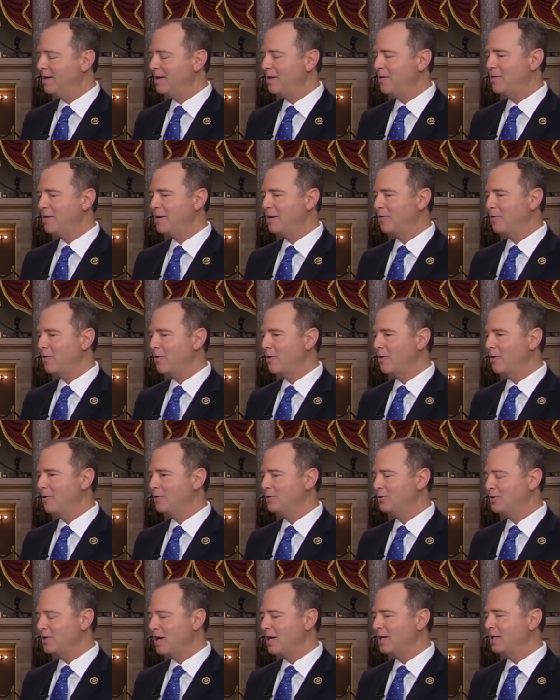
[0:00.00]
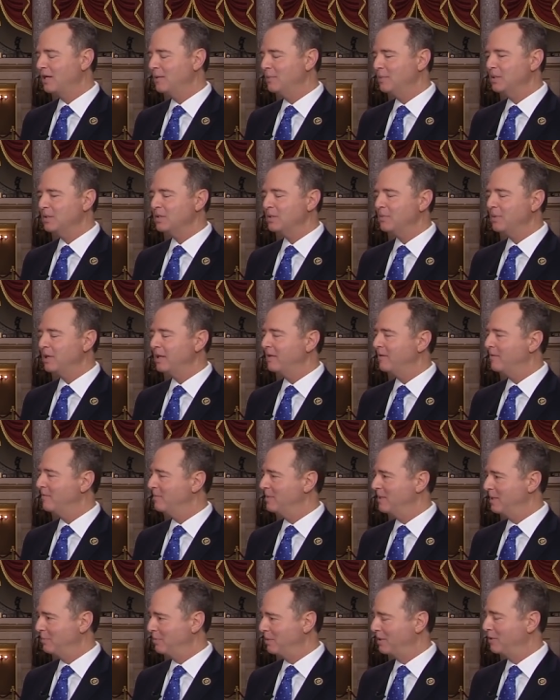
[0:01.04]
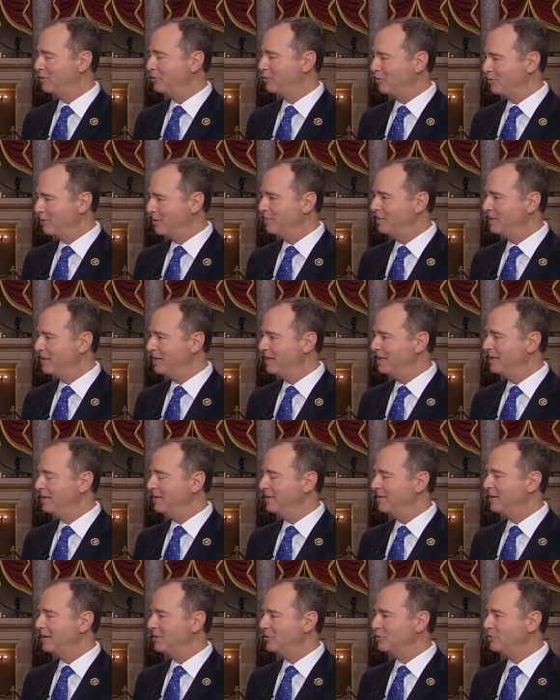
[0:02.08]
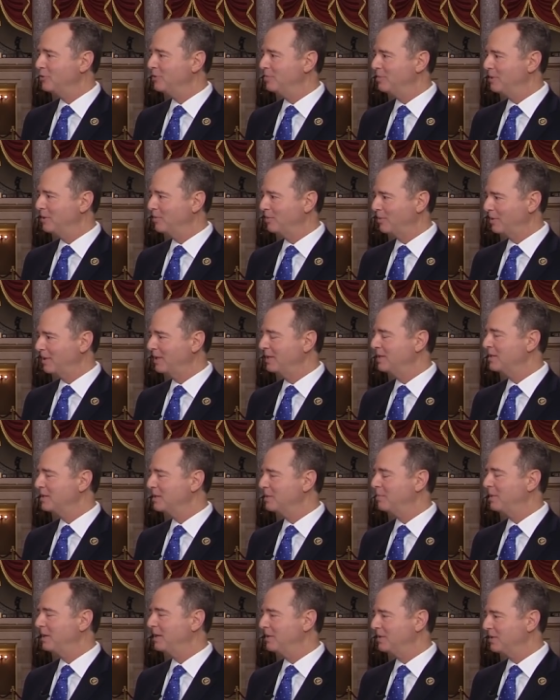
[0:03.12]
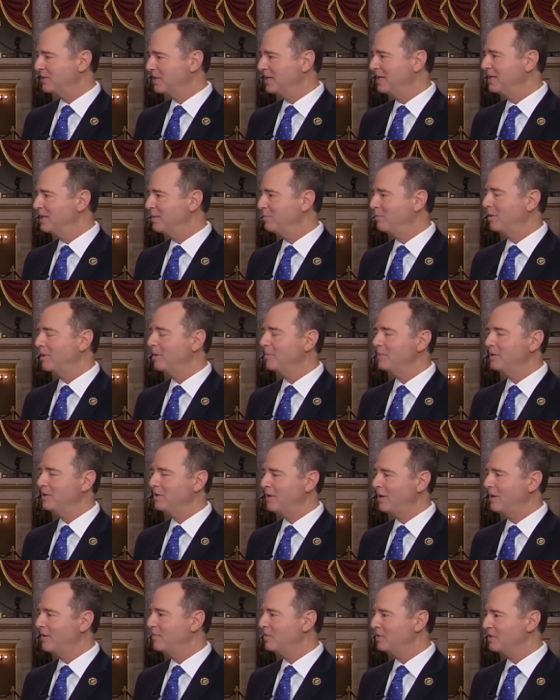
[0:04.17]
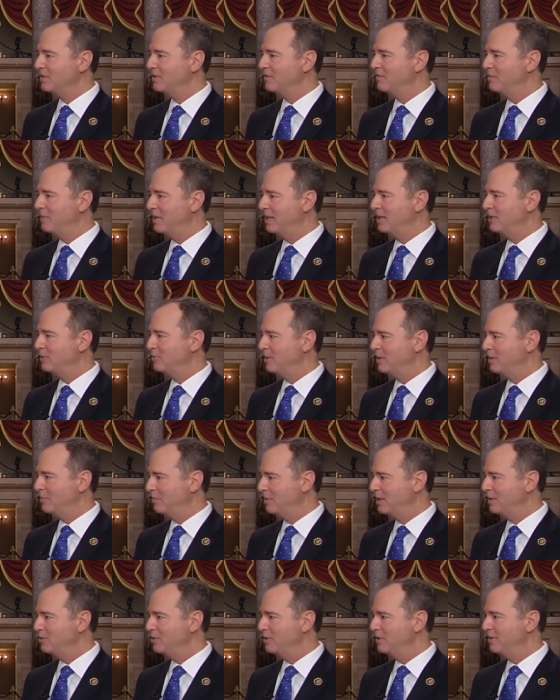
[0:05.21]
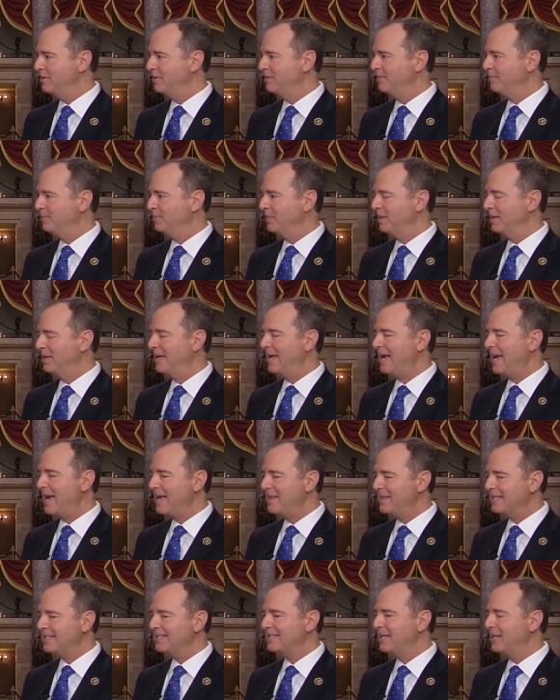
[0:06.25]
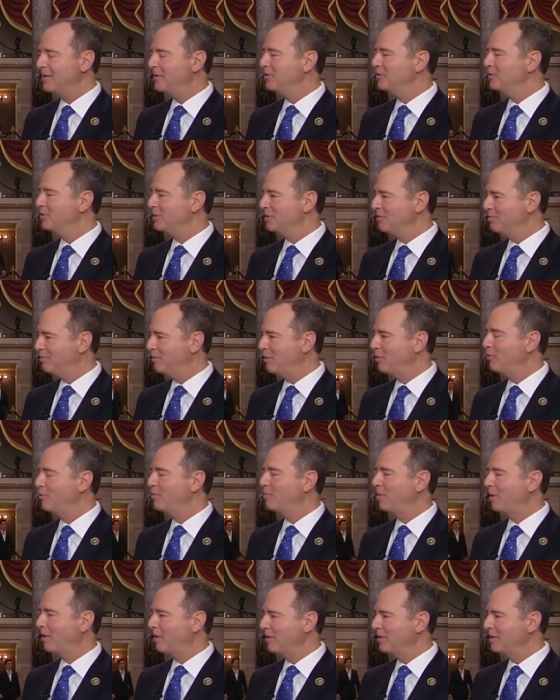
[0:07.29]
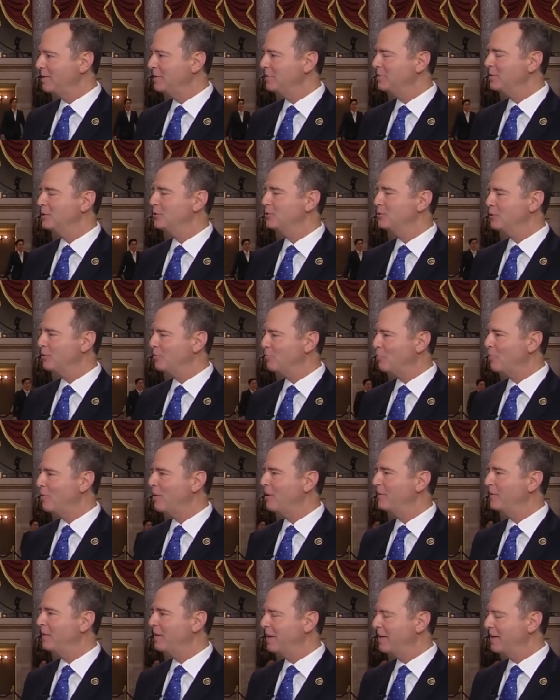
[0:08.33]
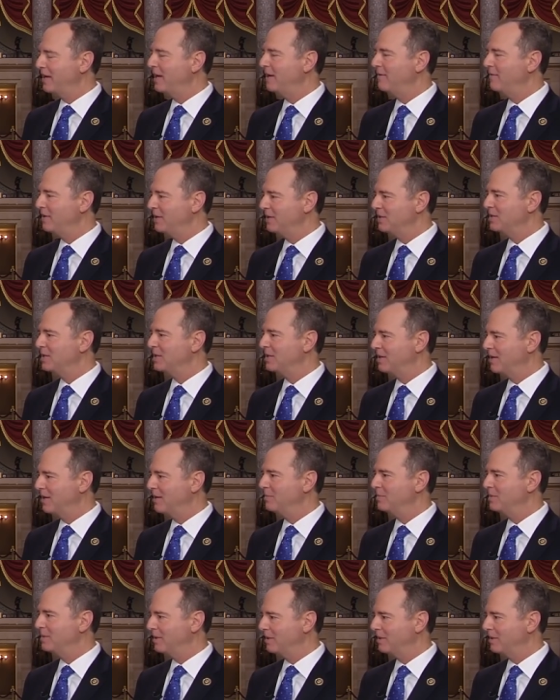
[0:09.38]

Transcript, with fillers: There are documents, many of them deeply incriminating, that should be released by the State Department, the Office of Management and Budget. And the senators of both parties should want that evidence to come to